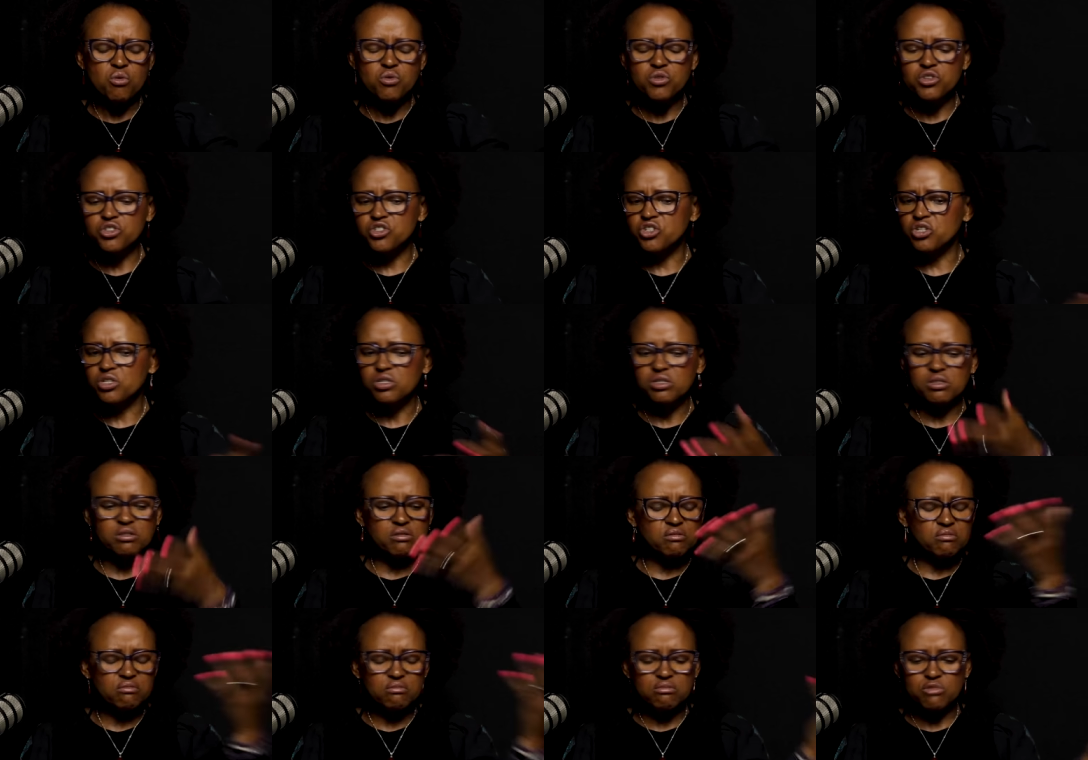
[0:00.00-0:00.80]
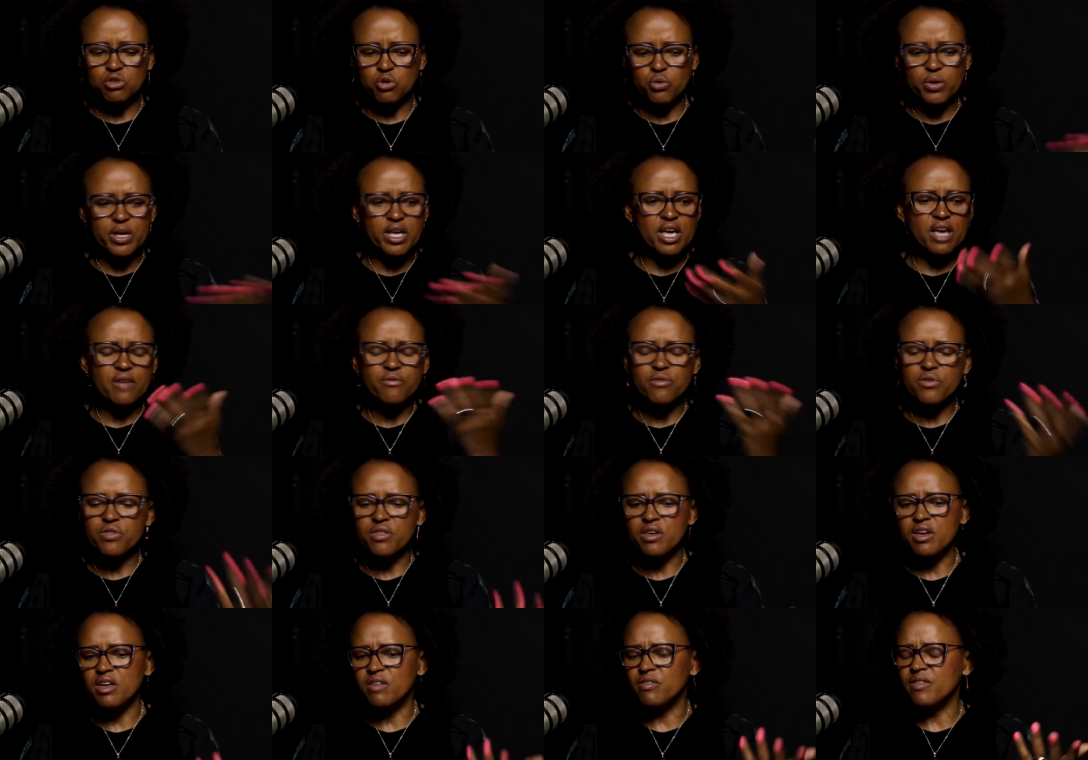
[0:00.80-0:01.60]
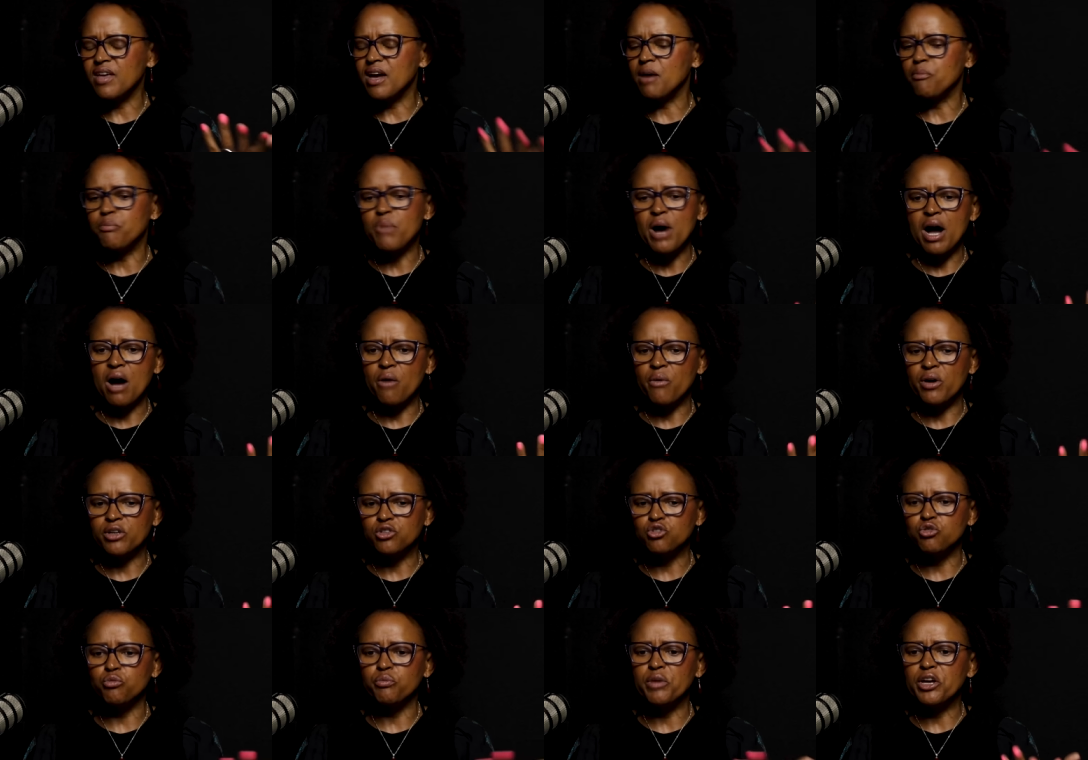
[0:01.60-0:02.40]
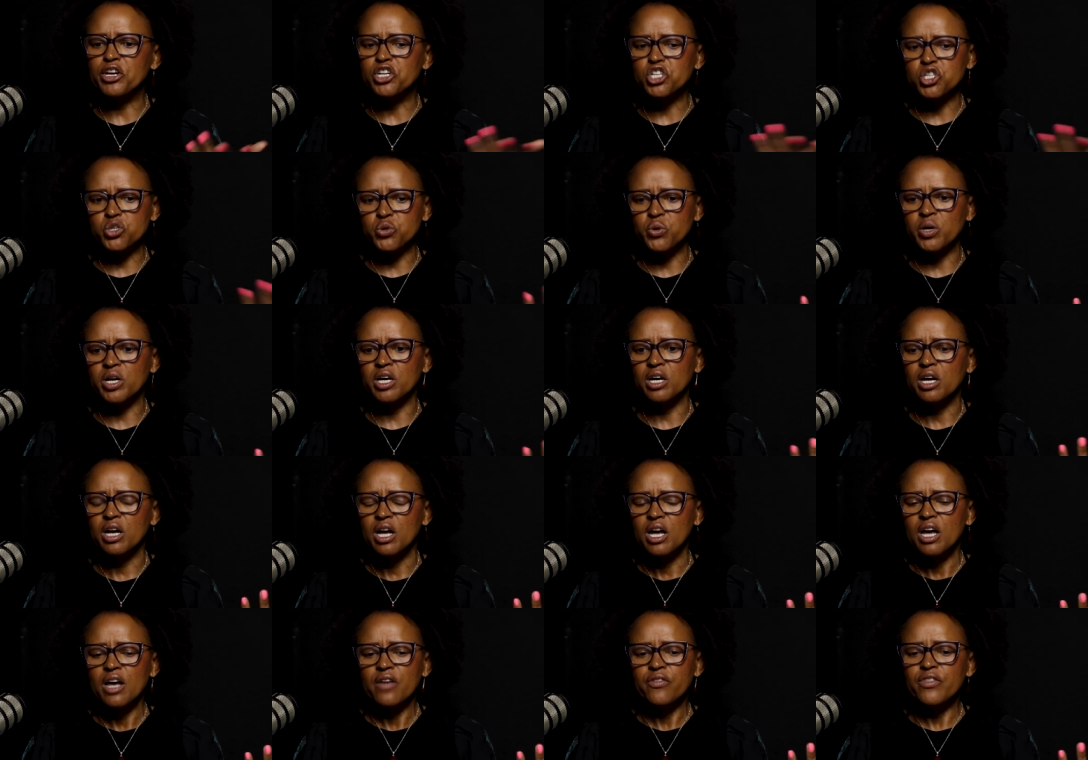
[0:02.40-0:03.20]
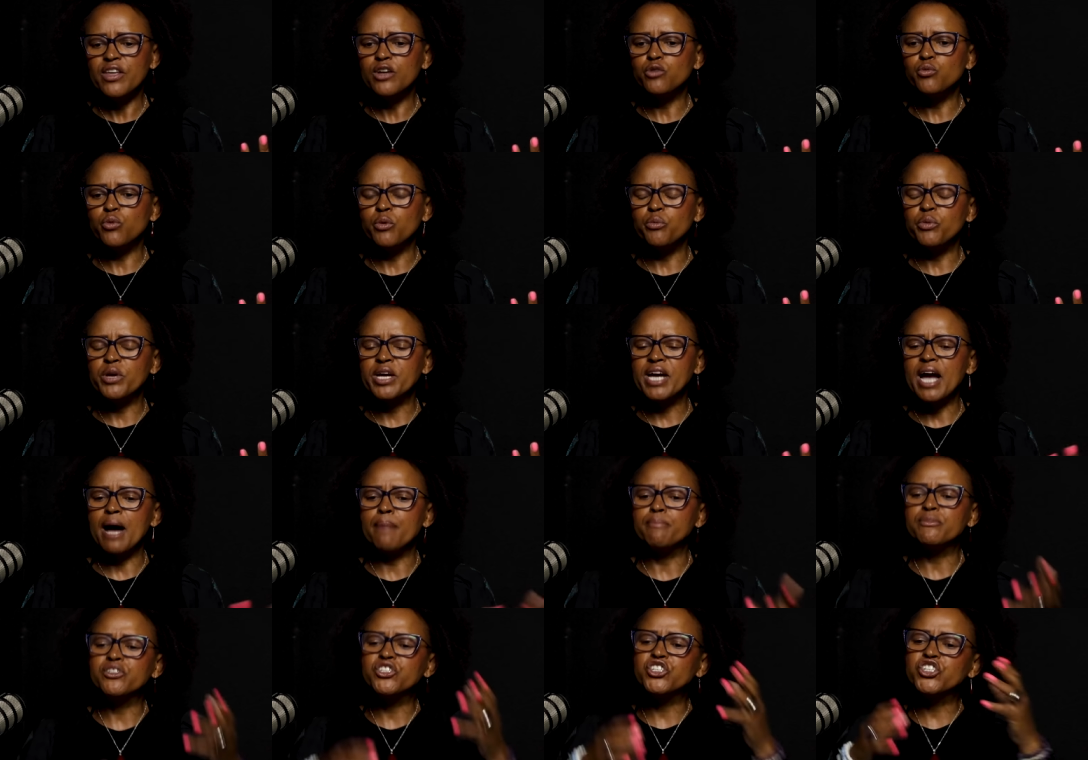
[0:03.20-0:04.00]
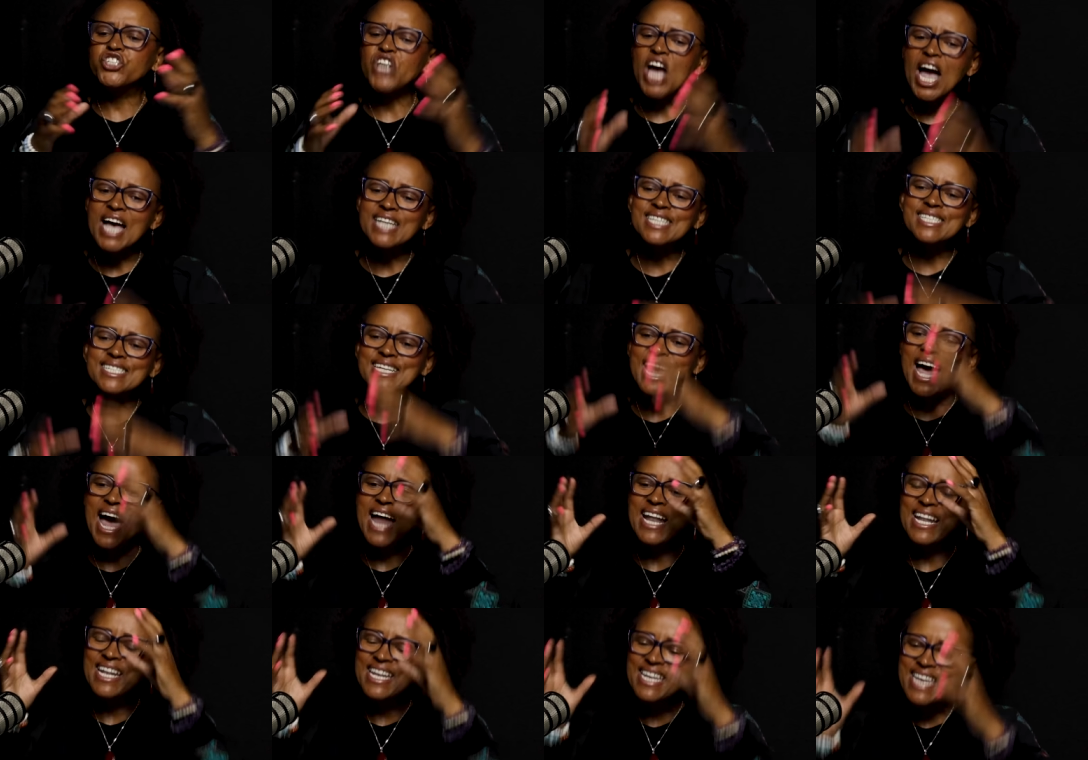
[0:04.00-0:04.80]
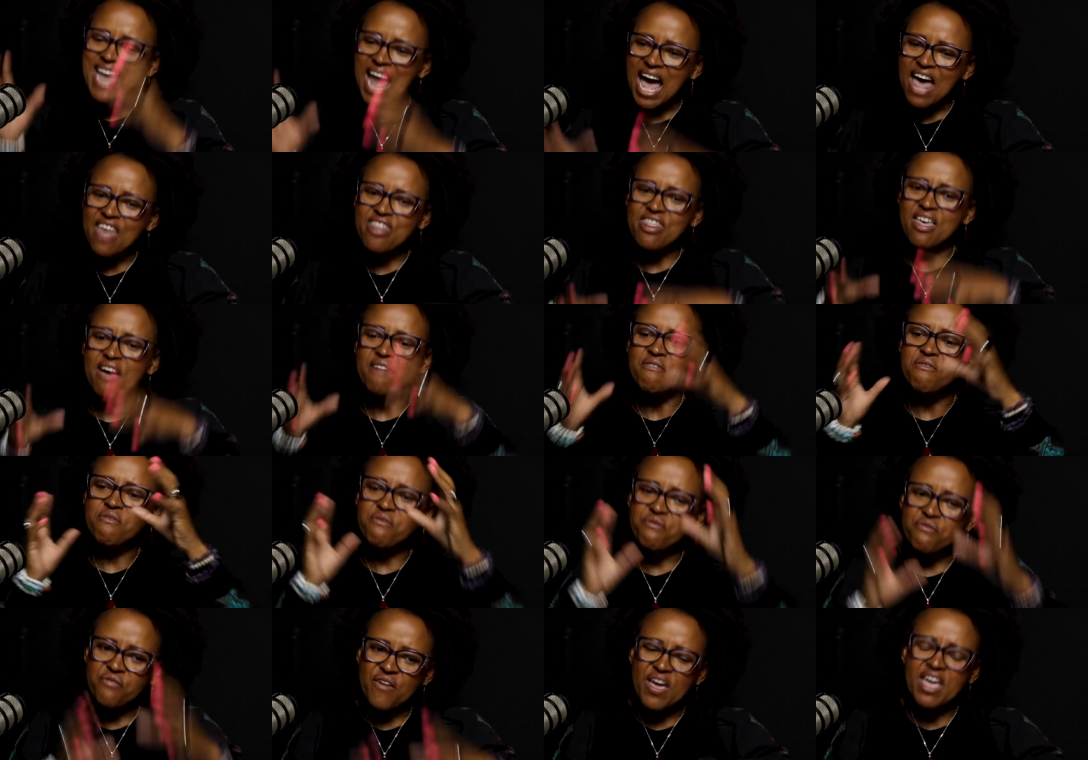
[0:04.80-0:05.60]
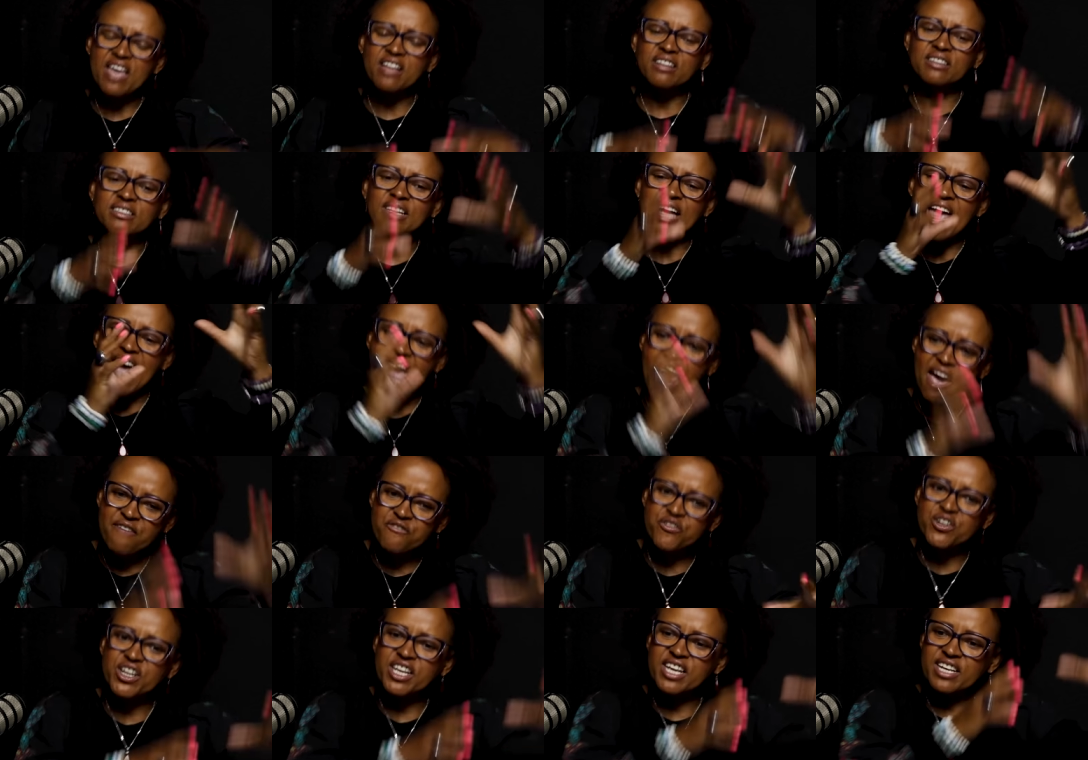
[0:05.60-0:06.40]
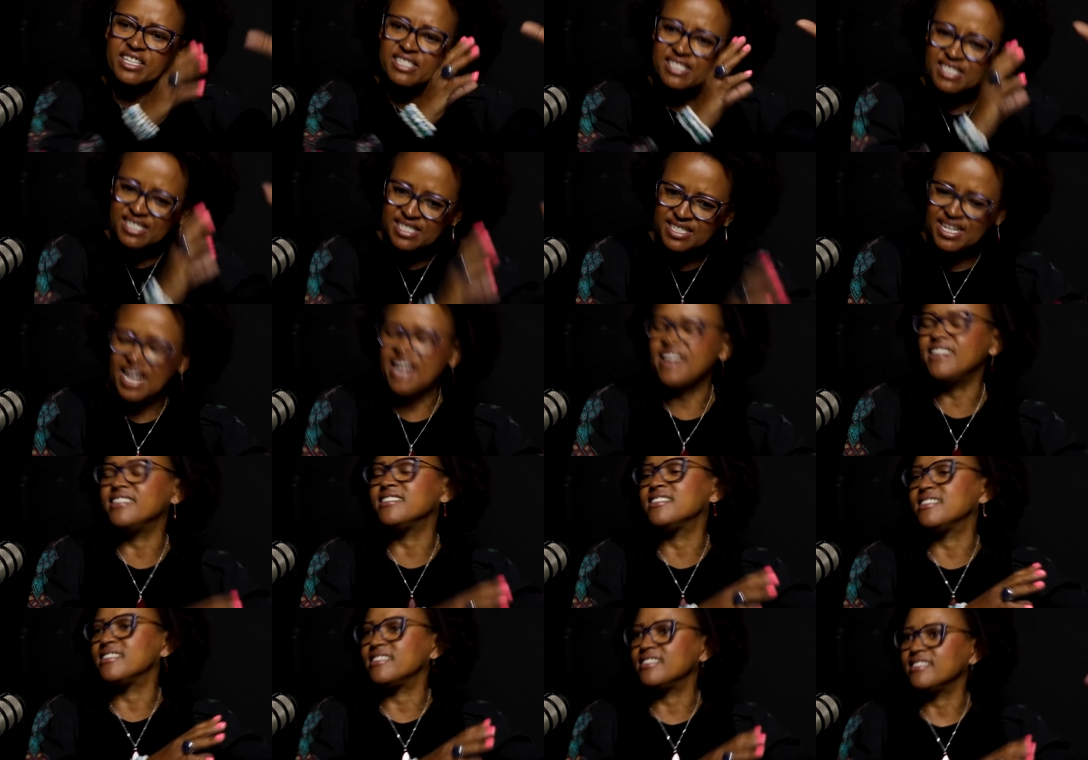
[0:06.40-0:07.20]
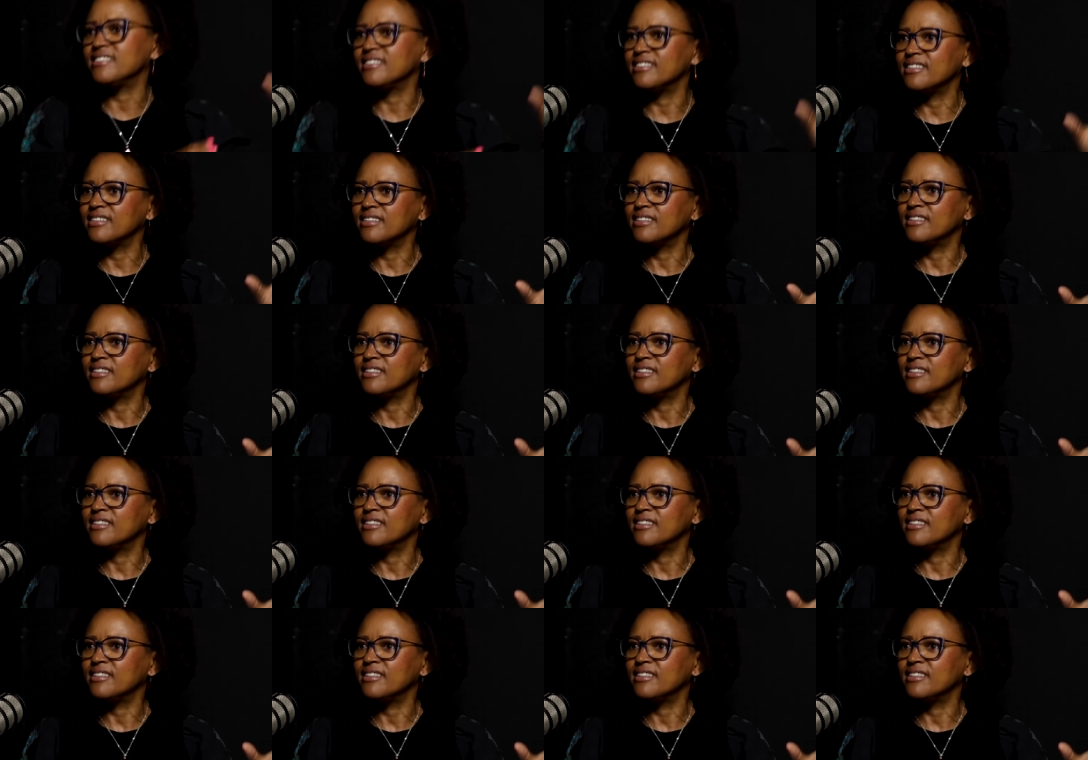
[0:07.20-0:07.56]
who's just doing everything in their power to make sure that we become just another failed African state